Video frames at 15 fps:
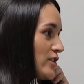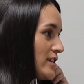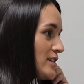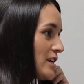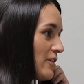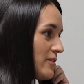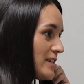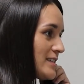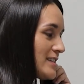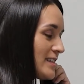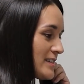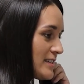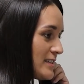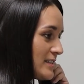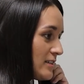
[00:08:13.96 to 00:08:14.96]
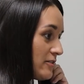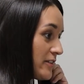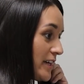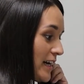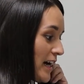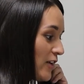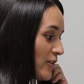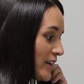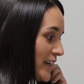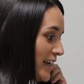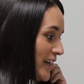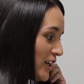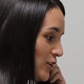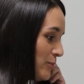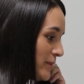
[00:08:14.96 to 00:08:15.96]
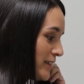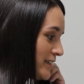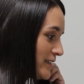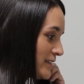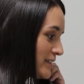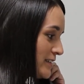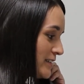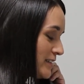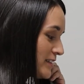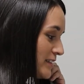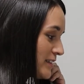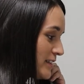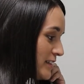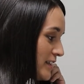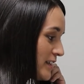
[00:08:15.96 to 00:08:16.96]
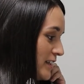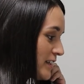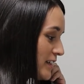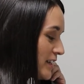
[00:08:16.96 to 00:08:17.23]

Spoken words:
taking or making phone calls,